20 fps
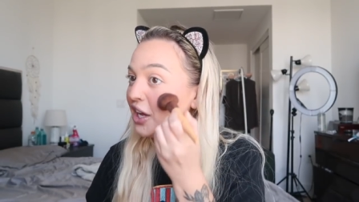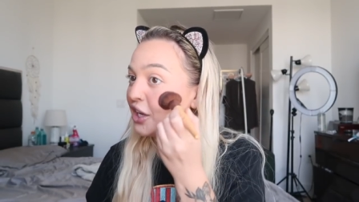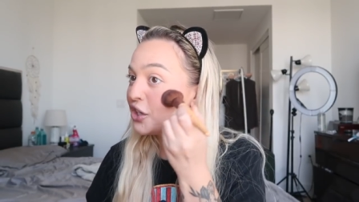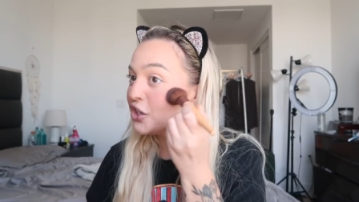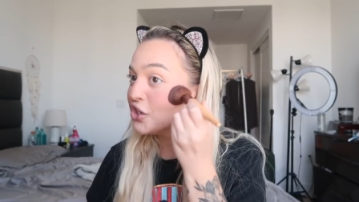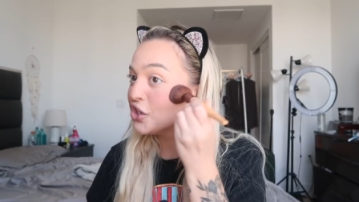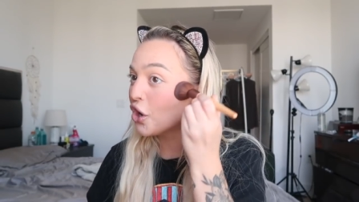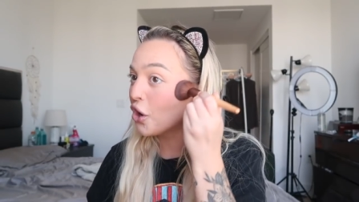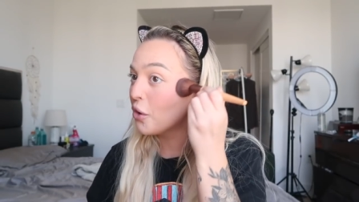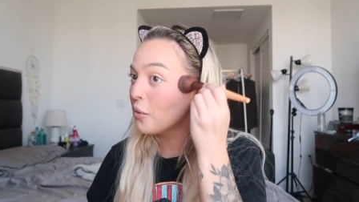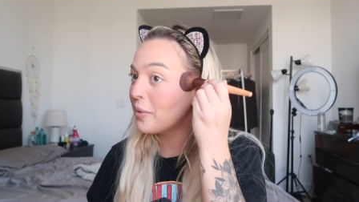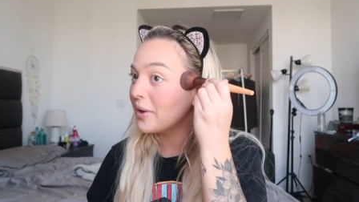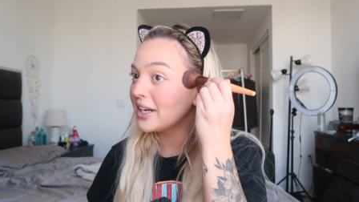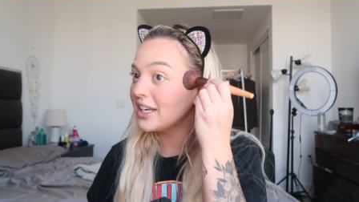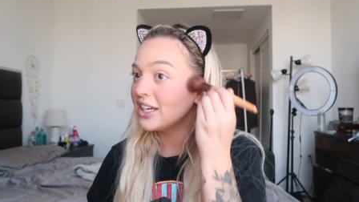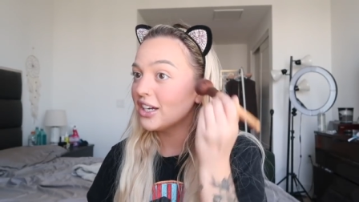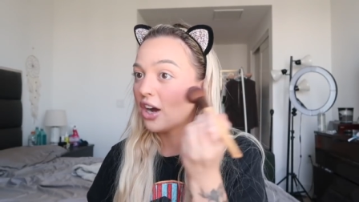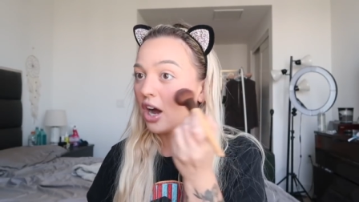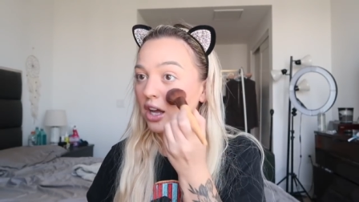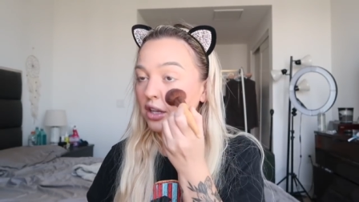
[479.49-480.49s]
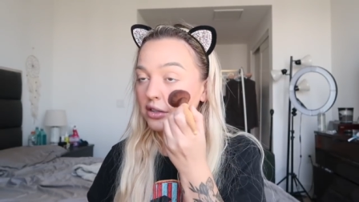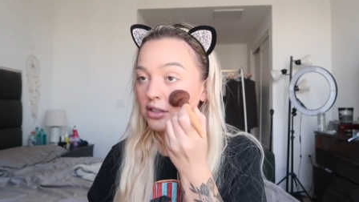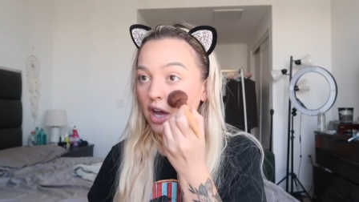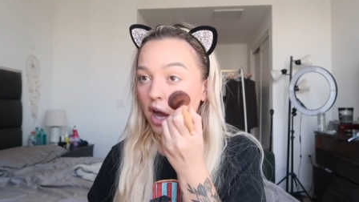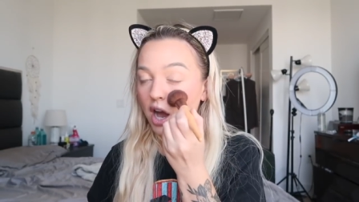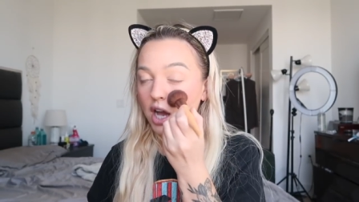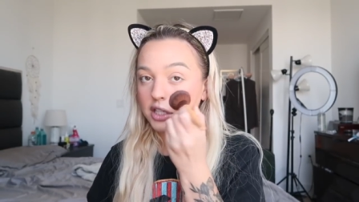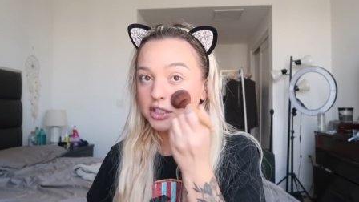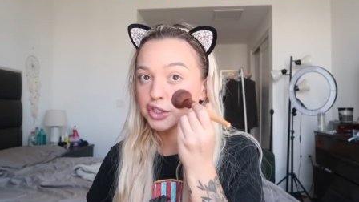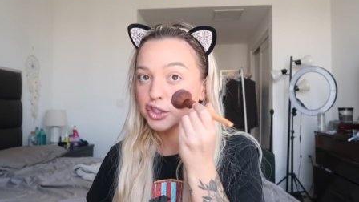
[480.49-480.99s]
Nobody got
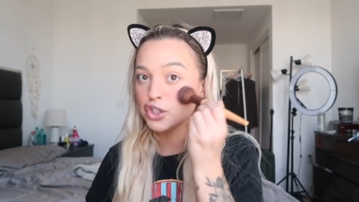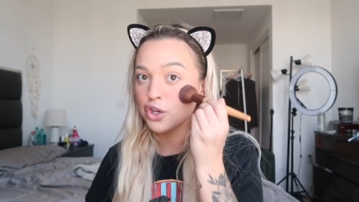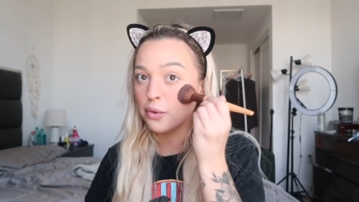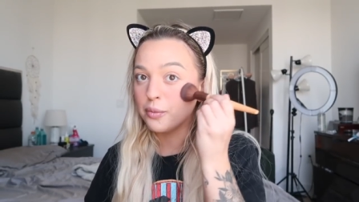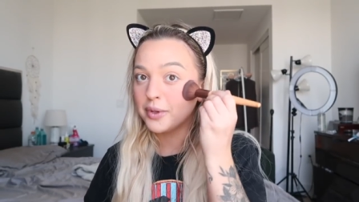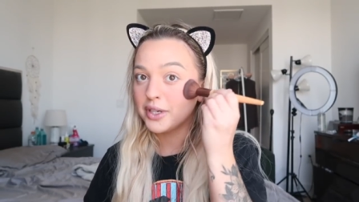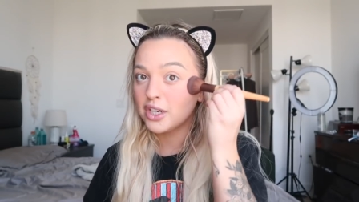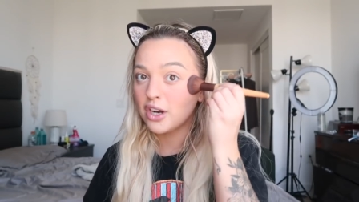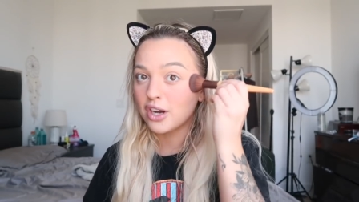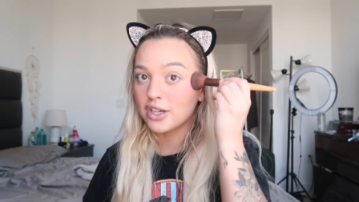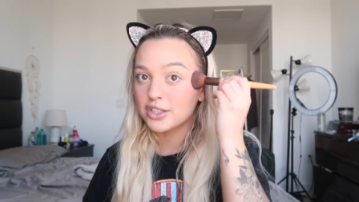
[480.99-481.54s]
lost. Nobody